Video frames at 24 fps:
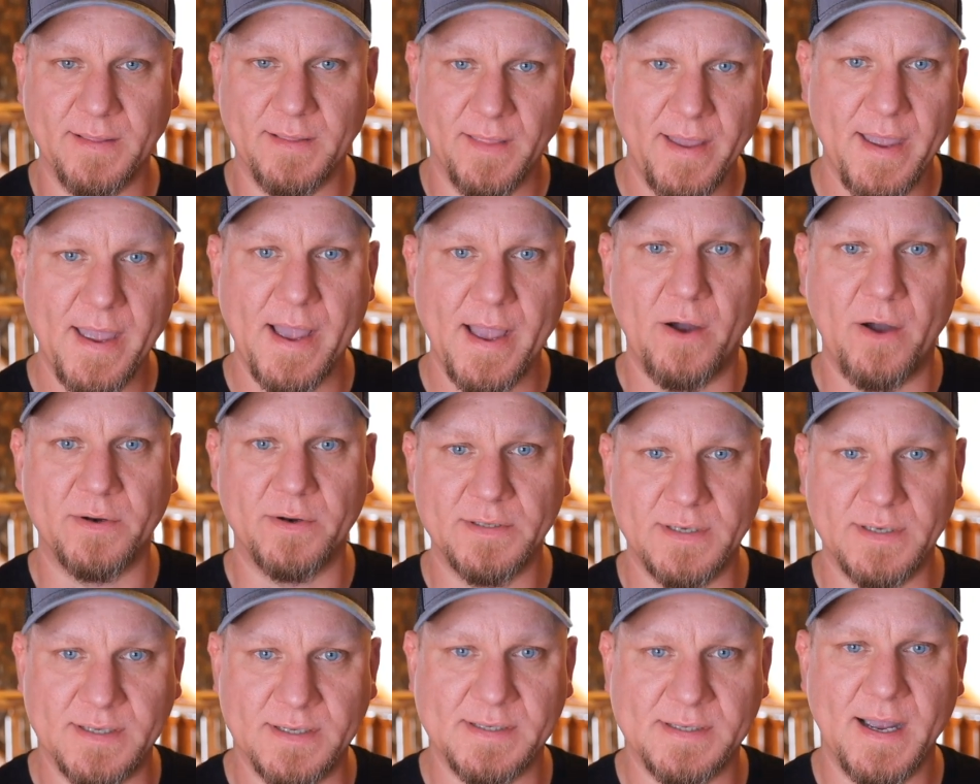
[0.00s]
Layout,
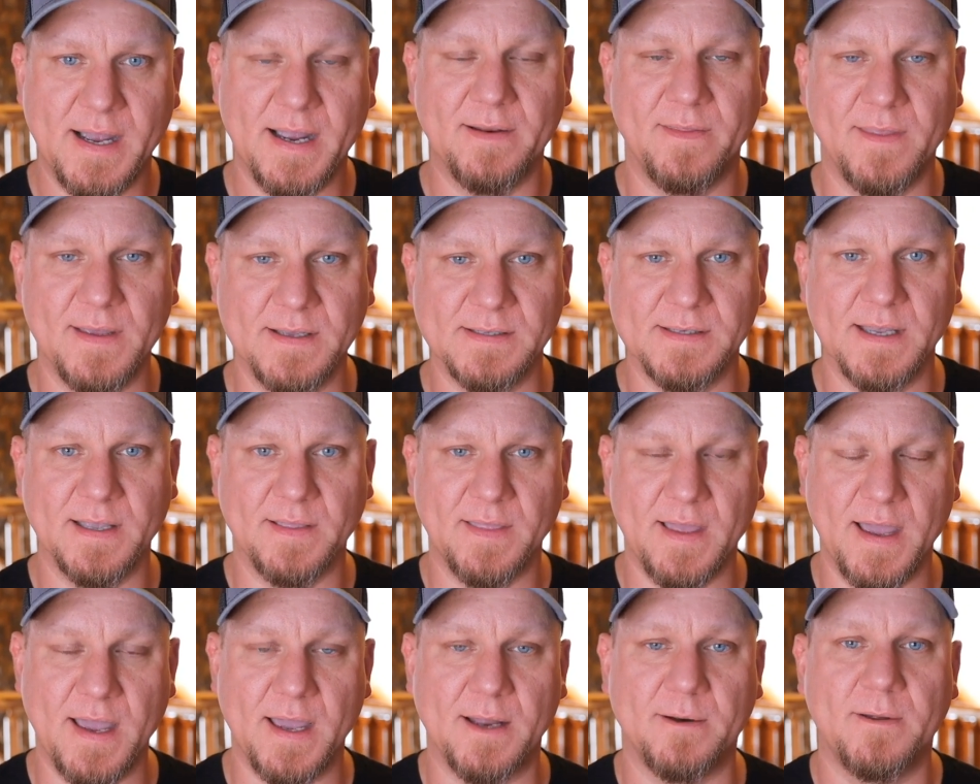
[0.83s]
design, things like
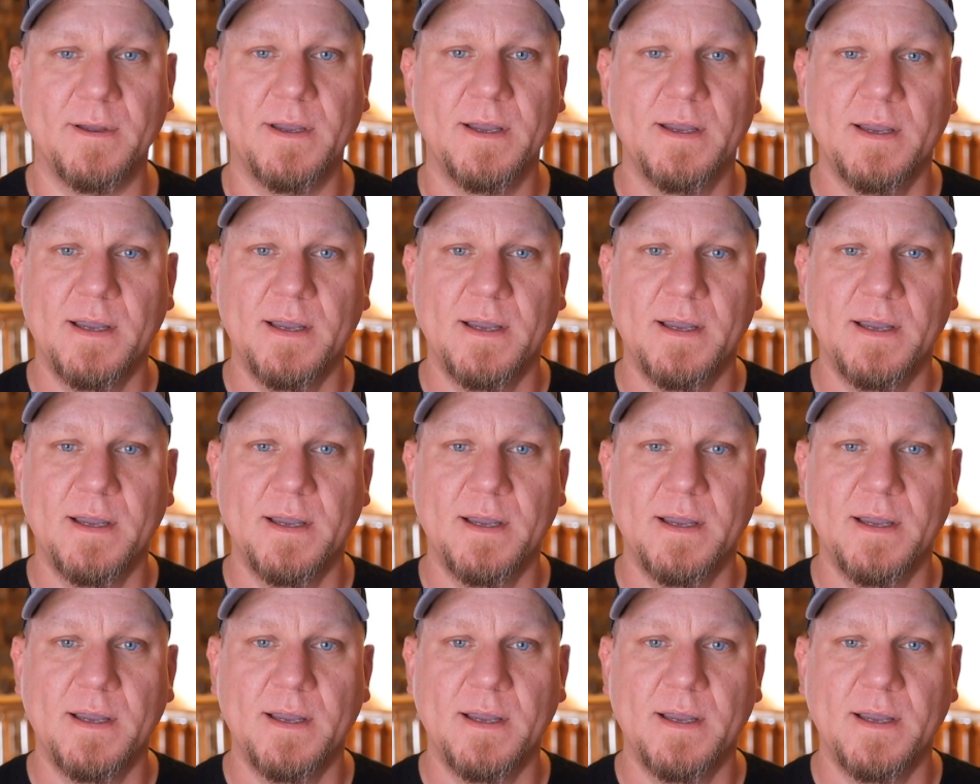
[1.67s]
that.